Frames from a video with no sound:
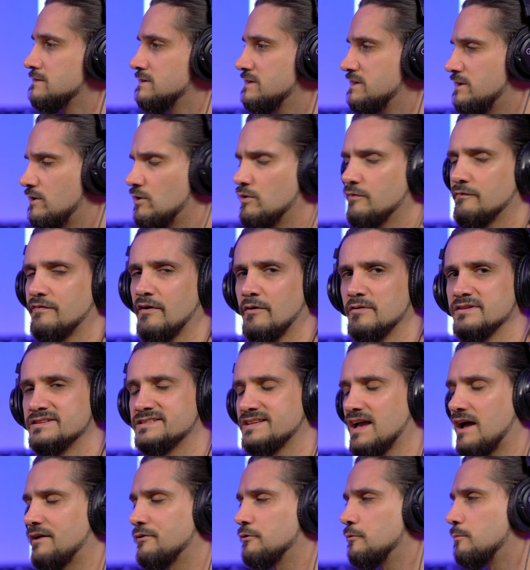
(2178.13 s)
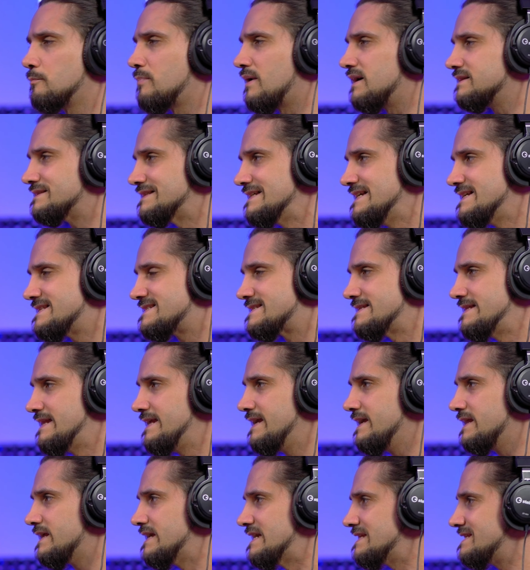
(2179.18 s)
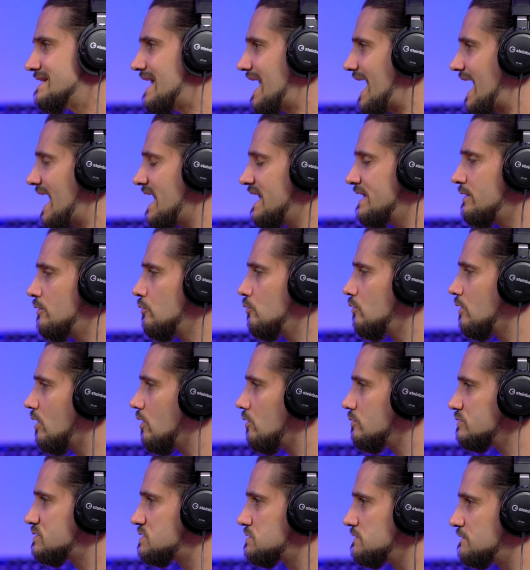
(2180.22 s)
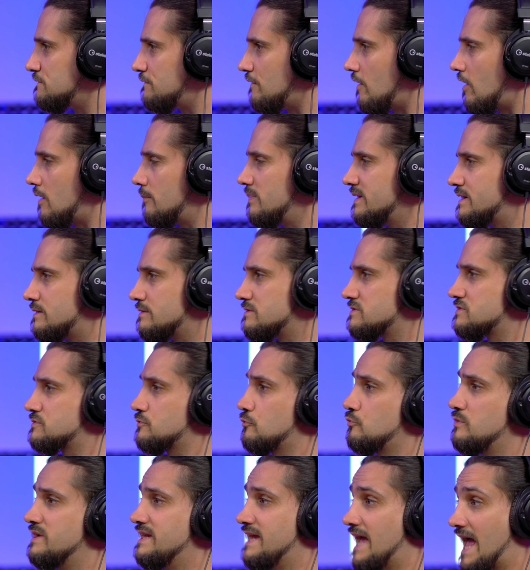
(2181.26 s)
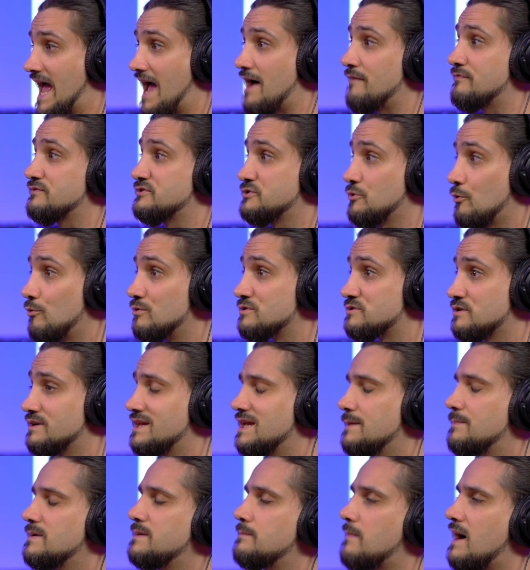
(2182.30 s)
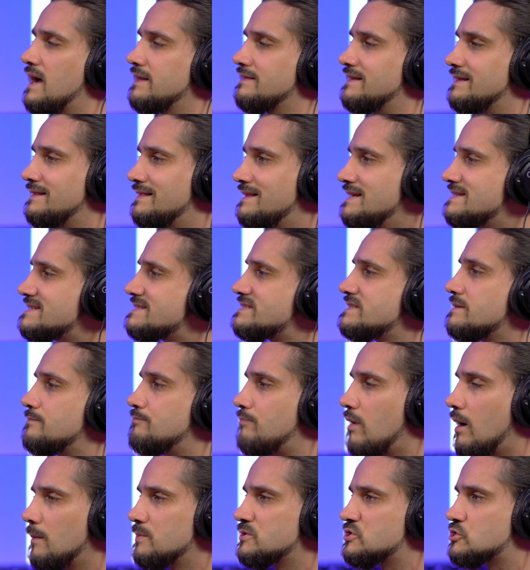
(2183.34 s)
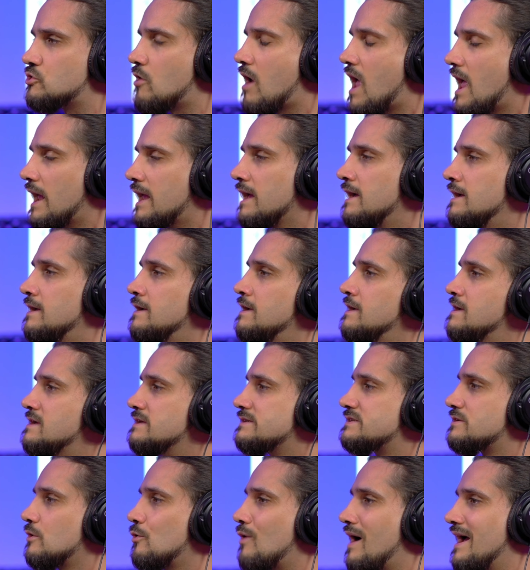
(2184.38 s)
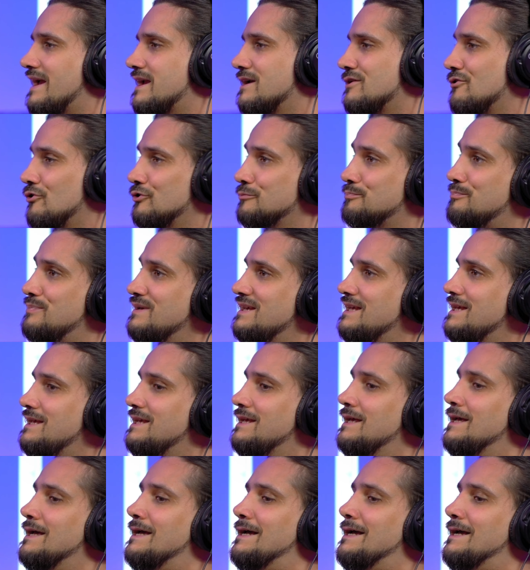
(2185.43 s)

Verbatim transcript: You know, very subtle, but it's needed. I don't go too far because we have to also keep in mind that this is a pop track, so I cannot be